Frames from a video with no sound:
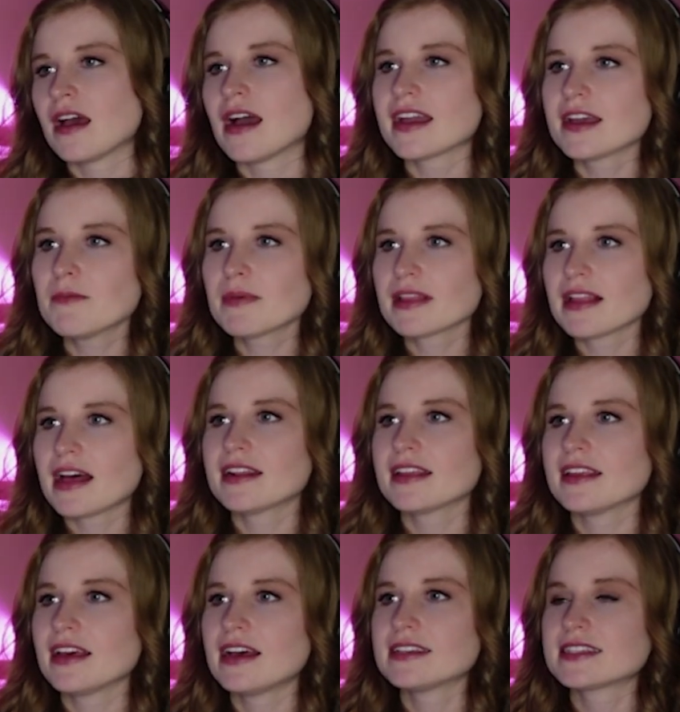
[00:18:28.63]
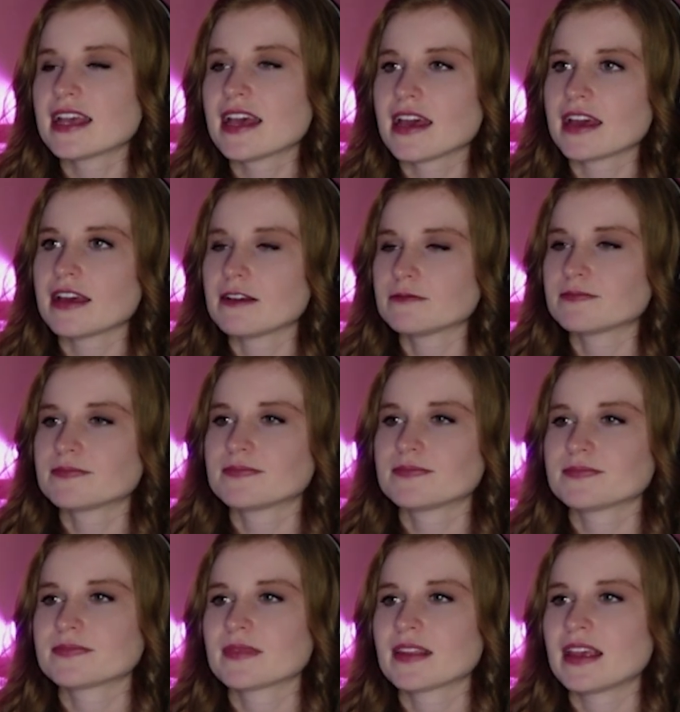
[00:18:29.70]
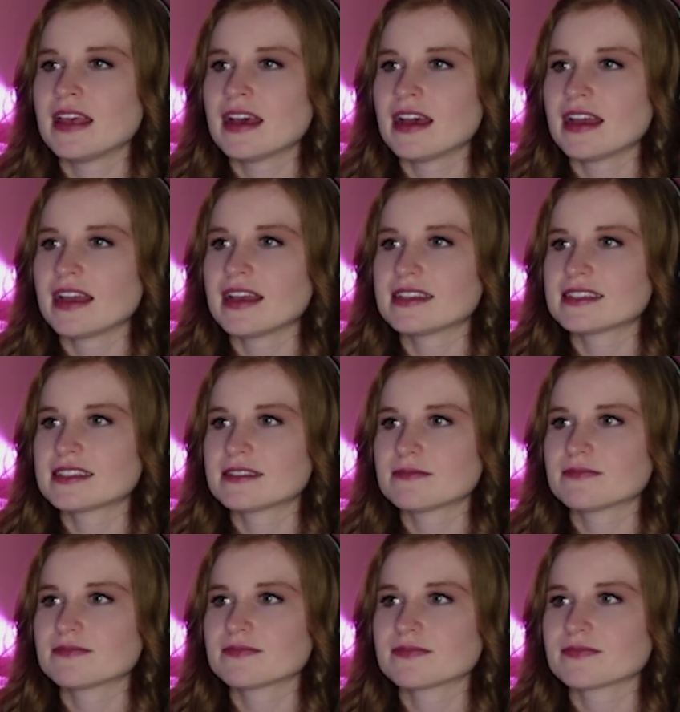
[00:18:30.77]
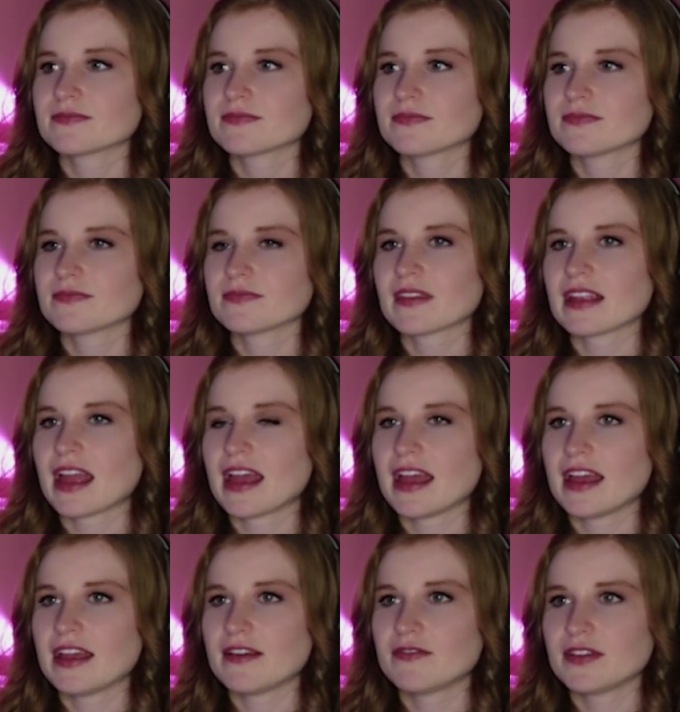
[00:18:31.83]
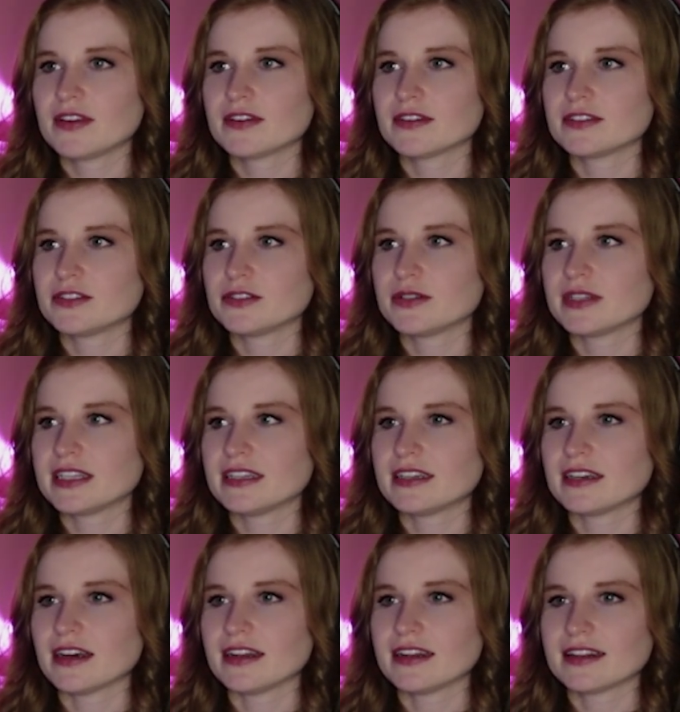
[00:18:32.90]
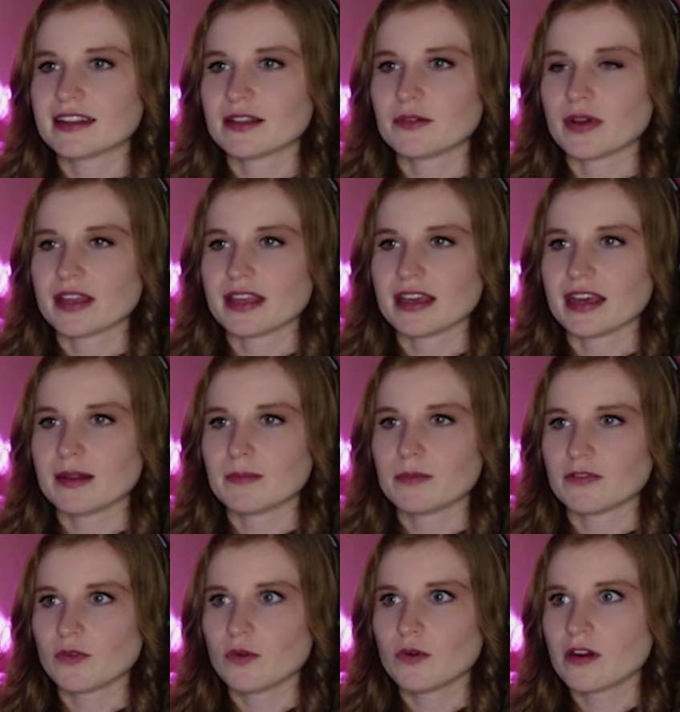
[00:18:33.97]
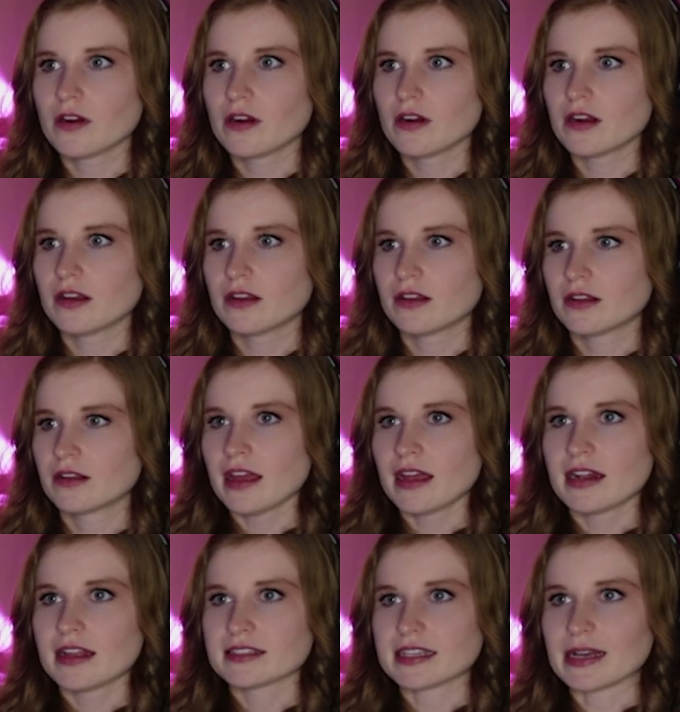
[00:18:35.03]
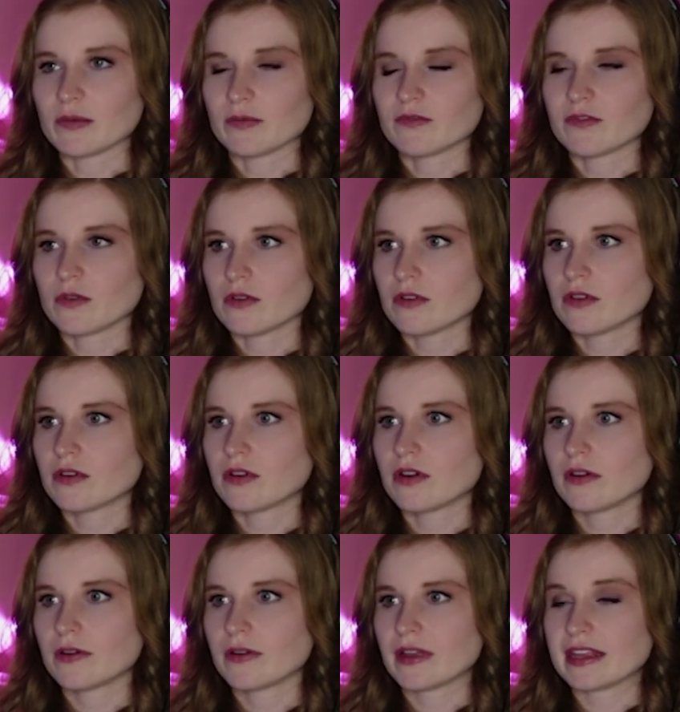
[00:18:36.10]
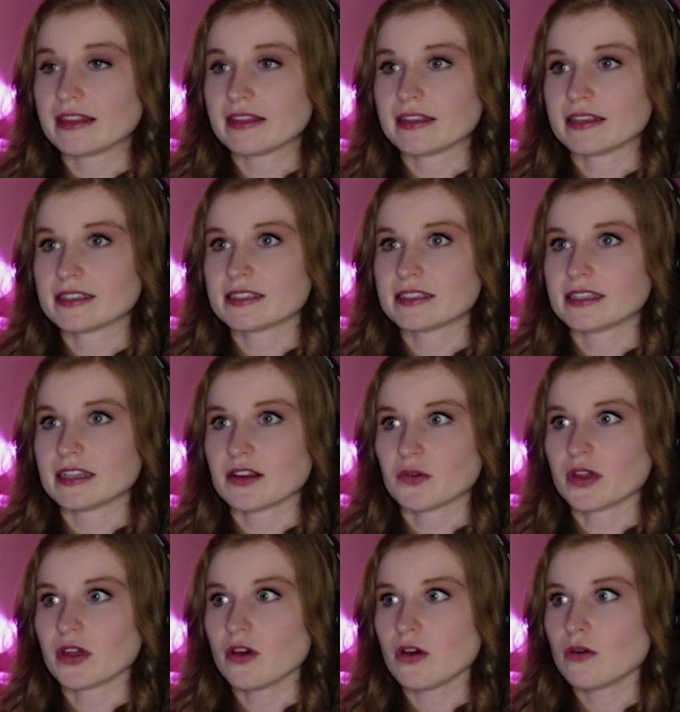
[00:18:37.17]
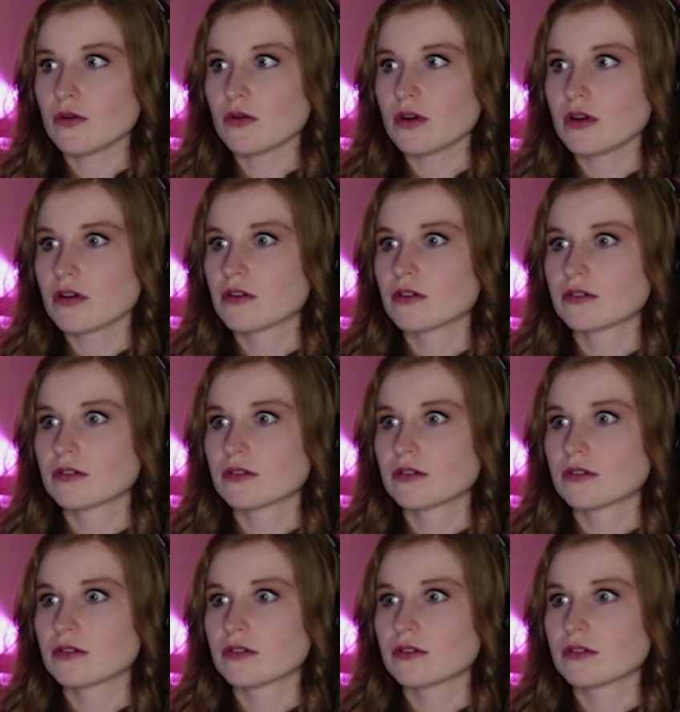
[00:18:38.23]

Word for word: I am glad he has a, I guess, heavier duty gun than what he had before. That is helpful in this scenario.